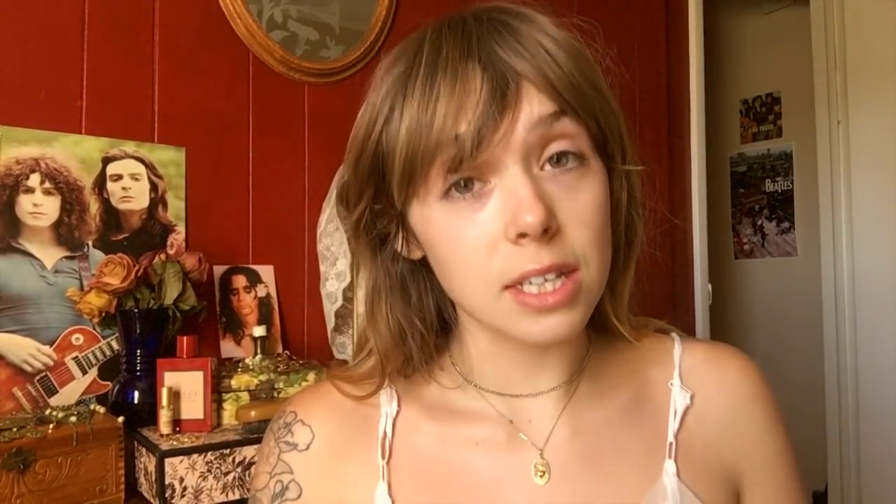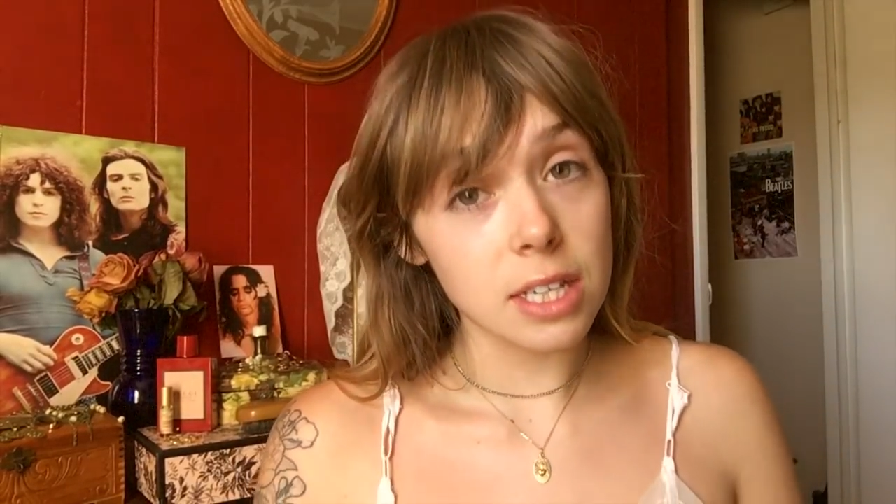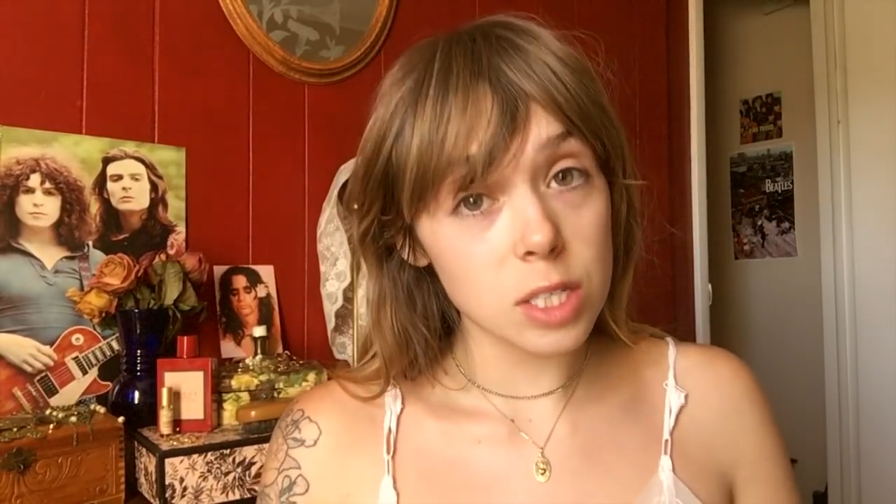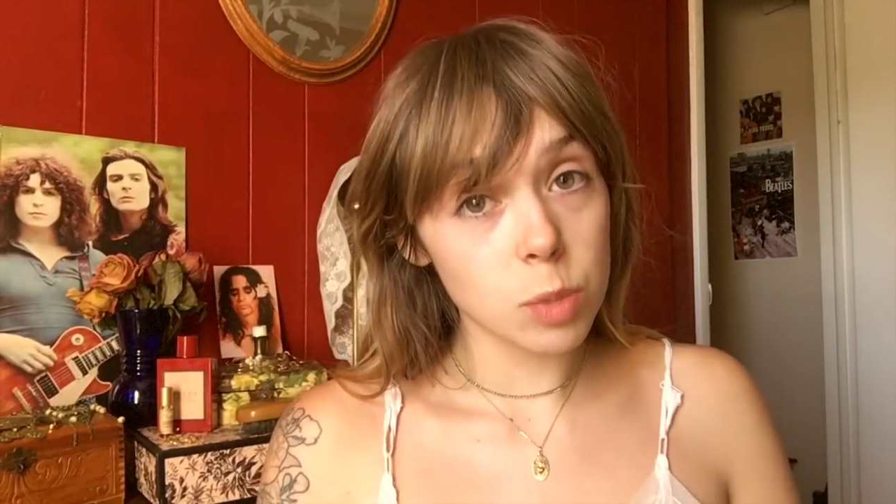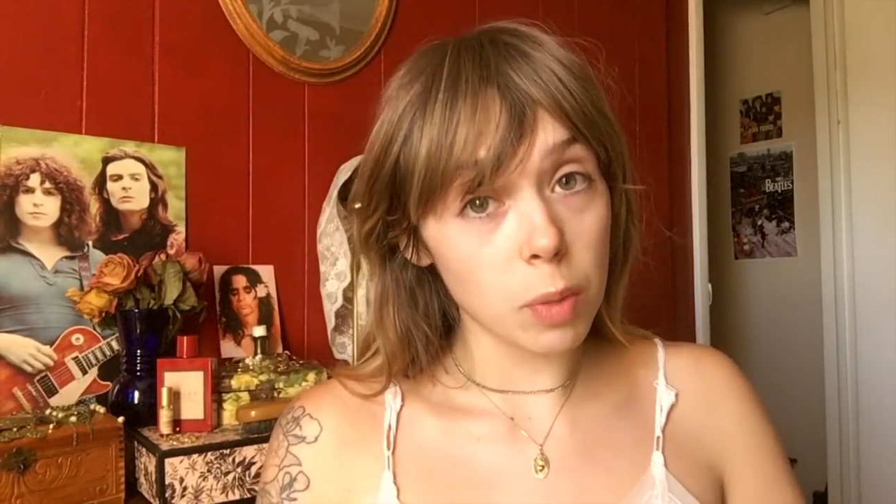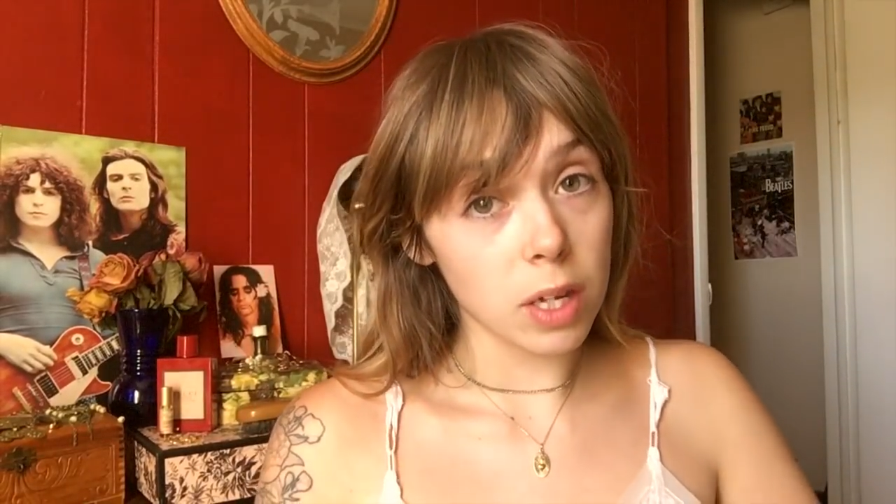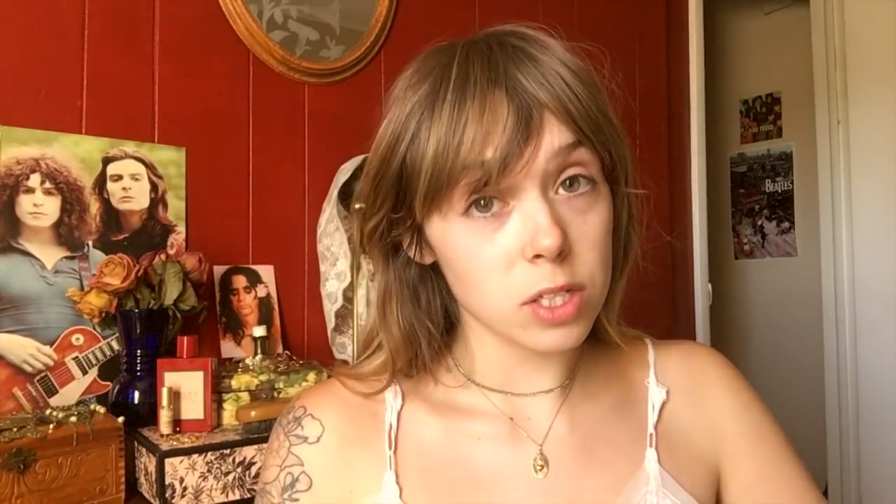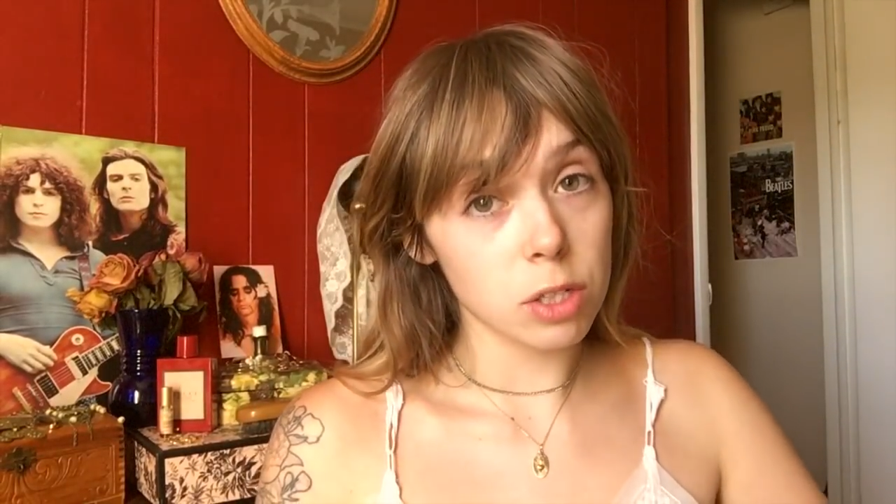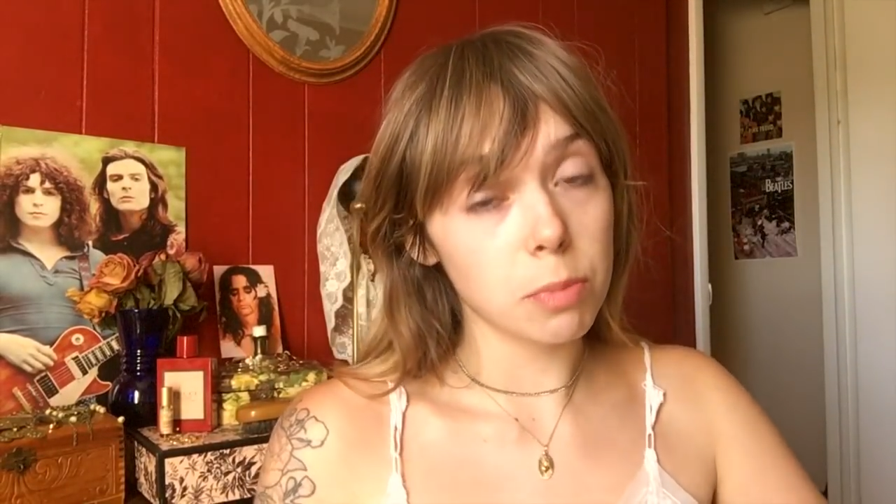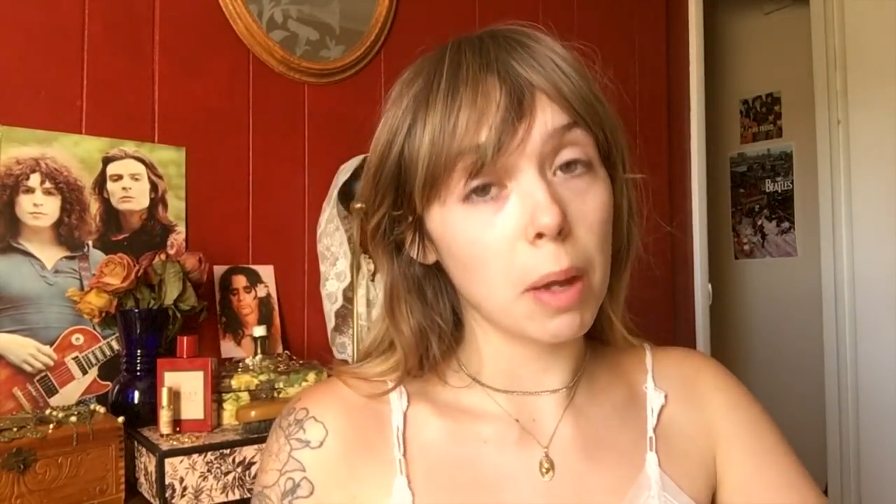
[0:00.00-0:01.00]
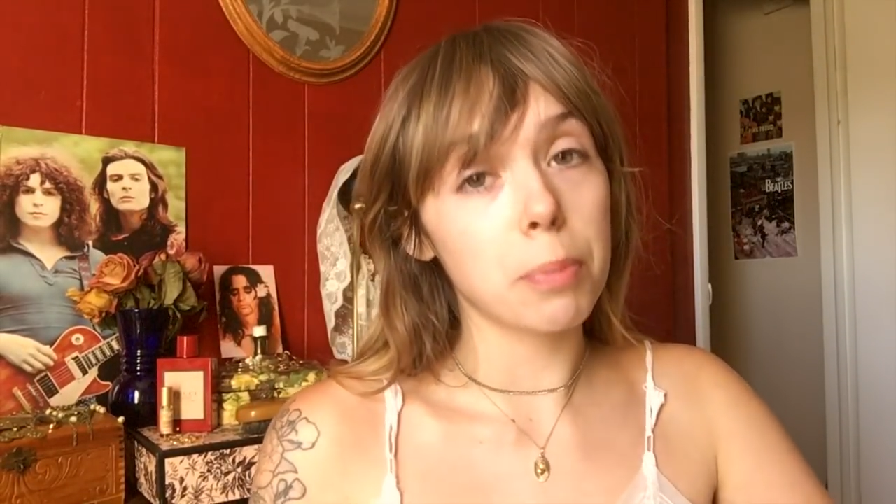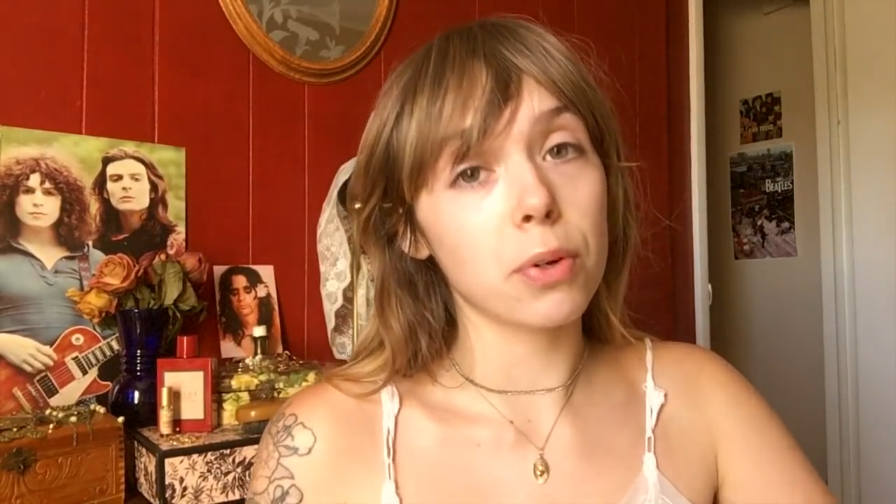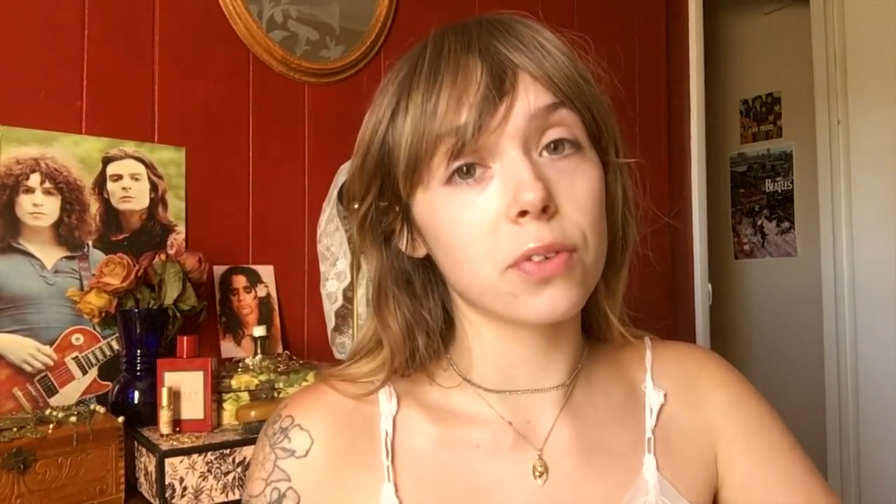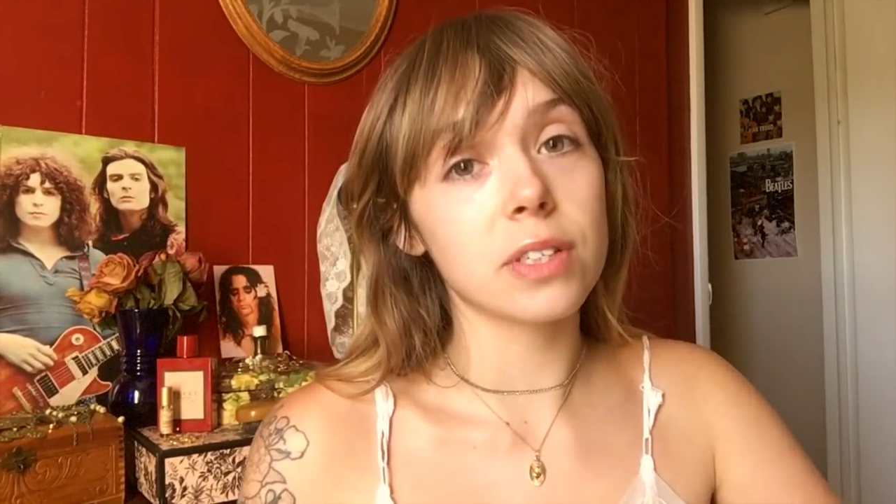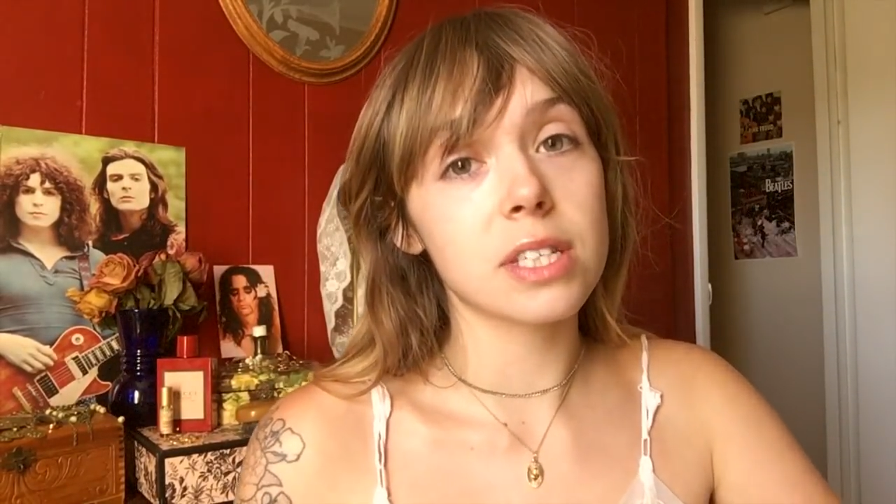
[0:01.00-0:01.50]
is sponsored by
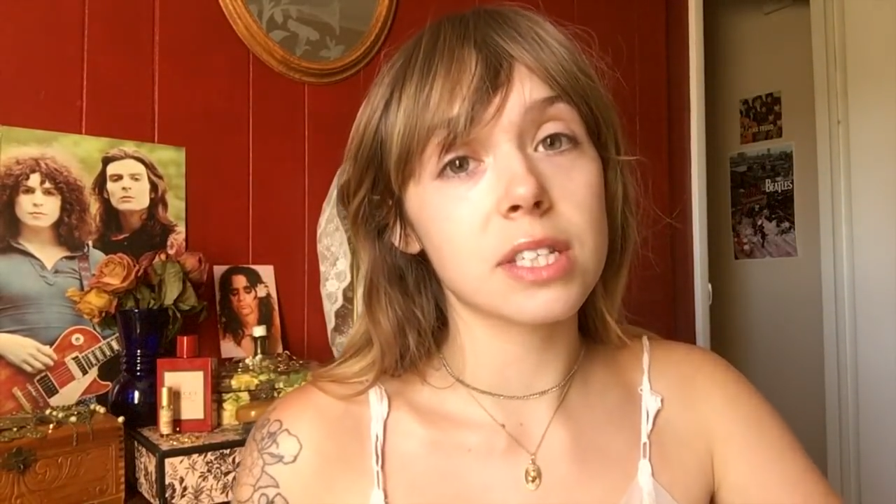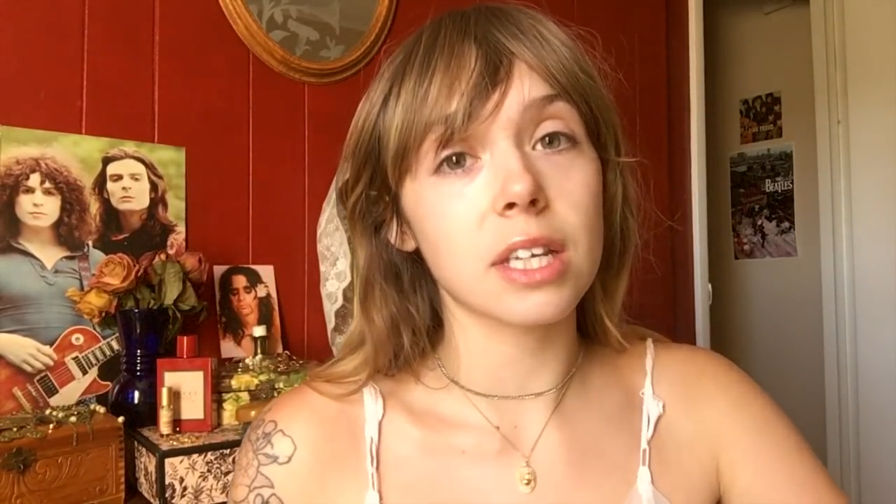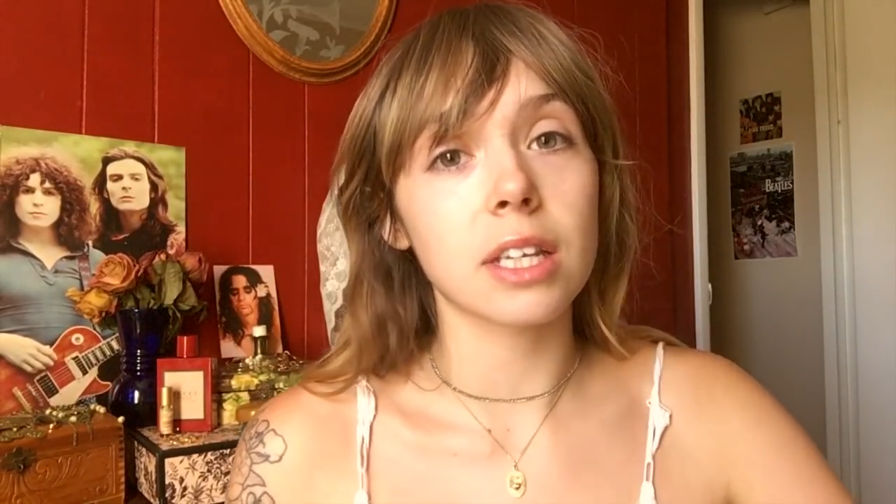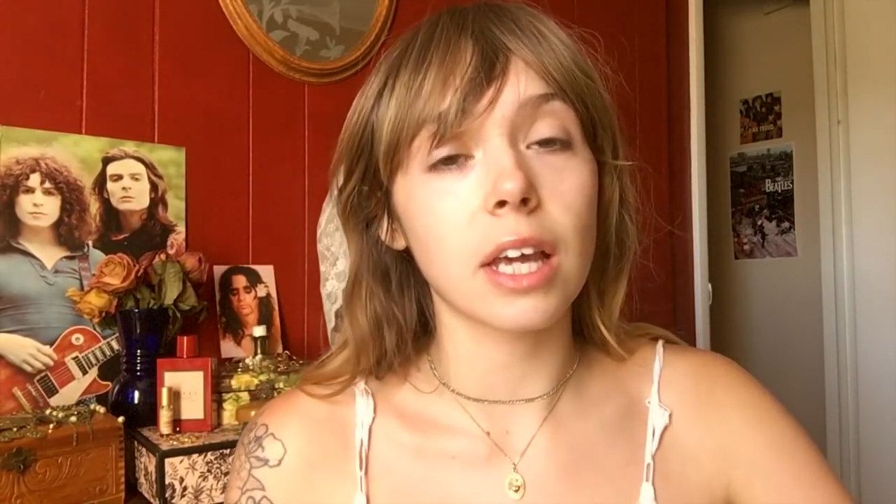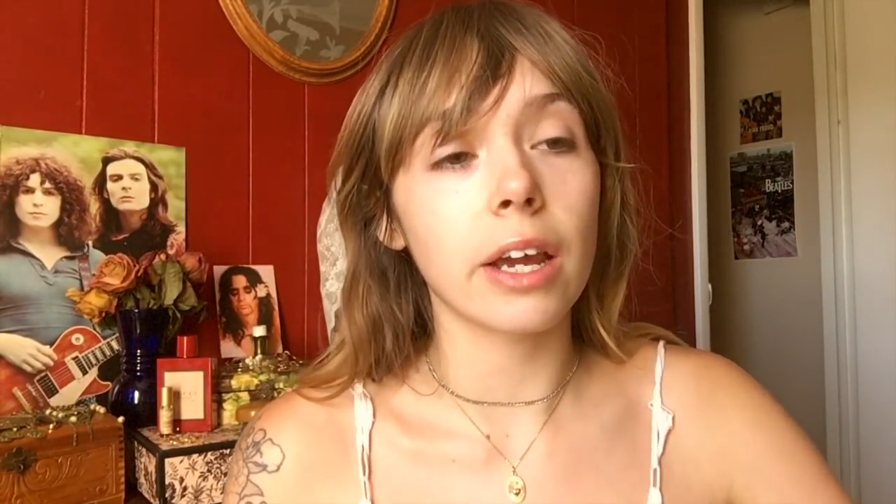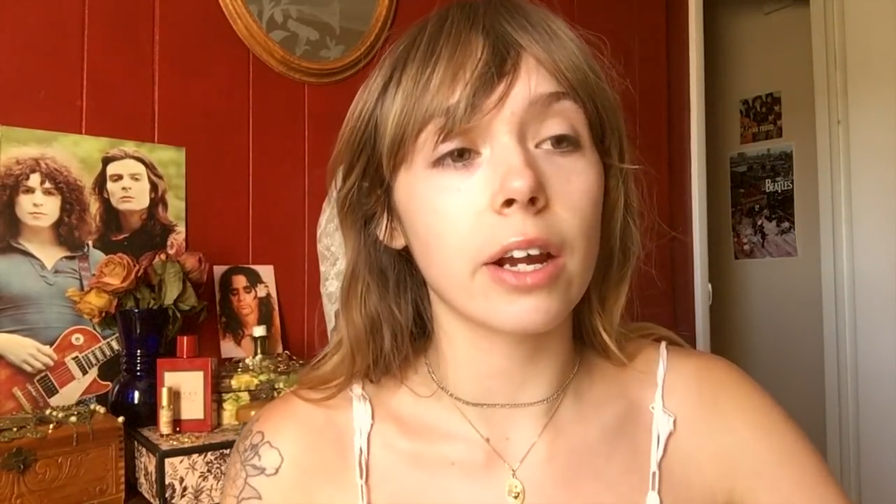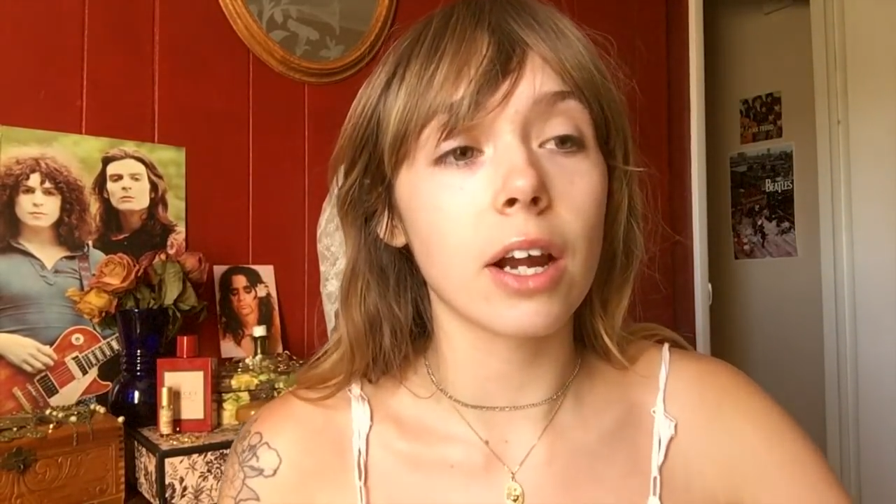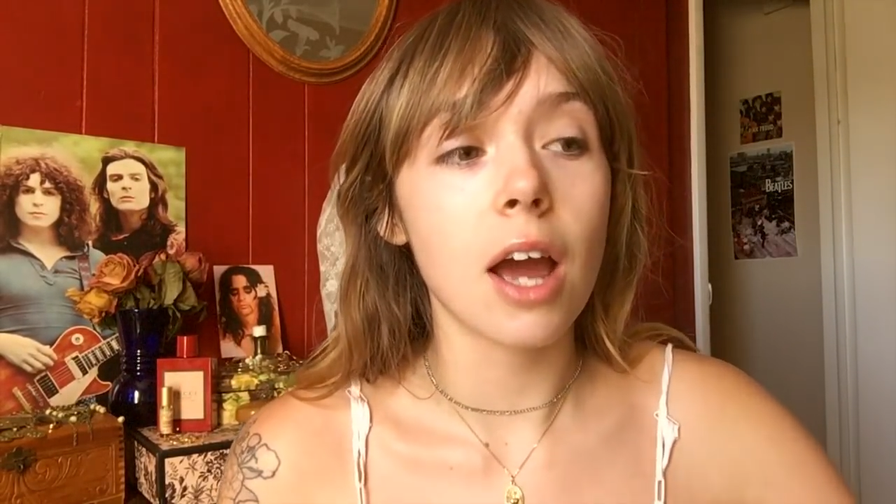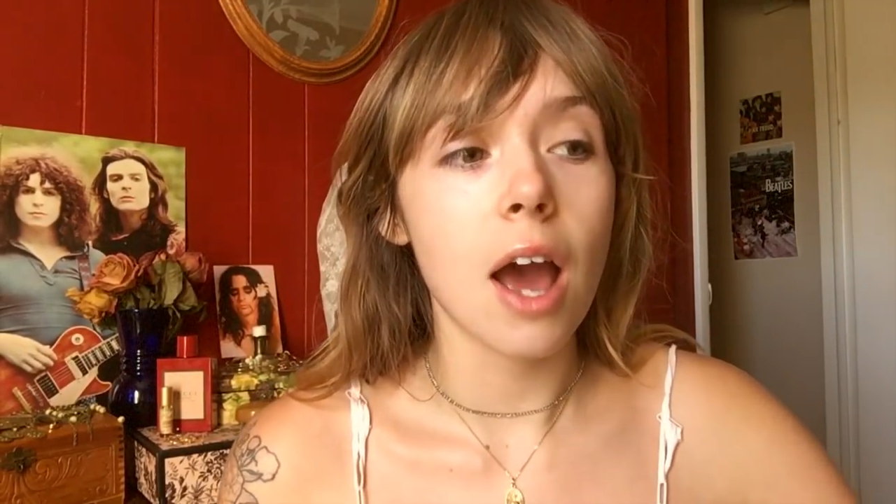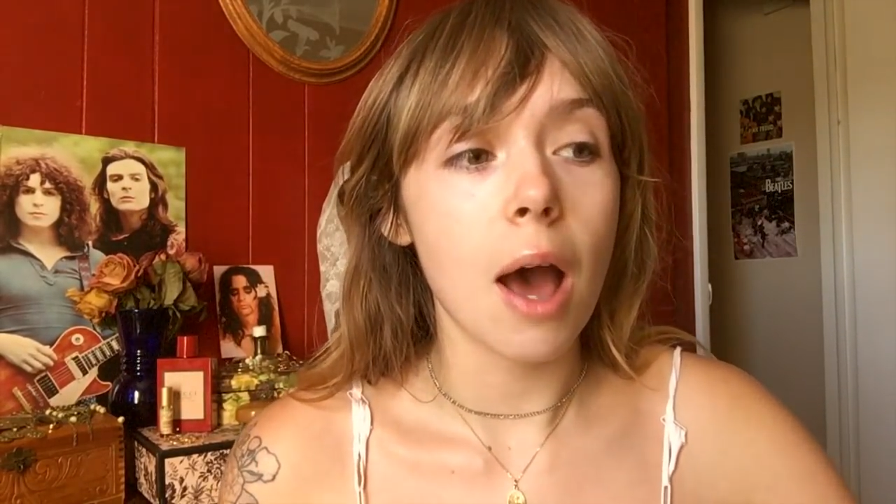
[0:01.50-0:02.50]
Proven Skincare.